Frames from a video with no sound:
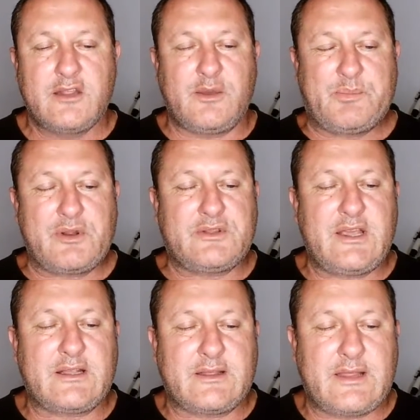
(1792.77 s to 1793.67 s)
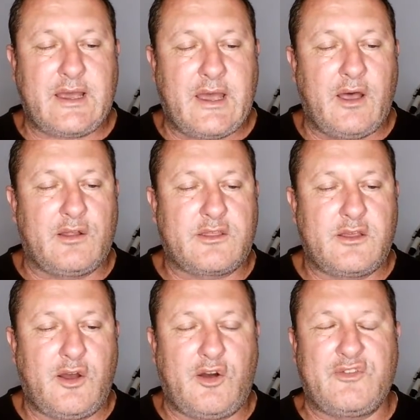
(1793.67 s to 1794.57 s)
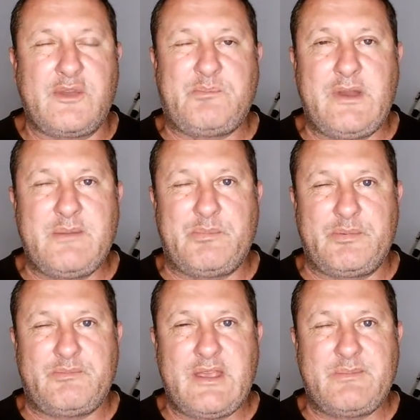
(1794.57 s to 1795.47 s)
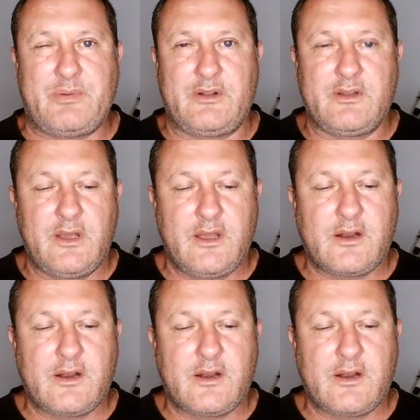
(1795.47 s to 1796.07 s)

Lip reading: to protect the health of their people,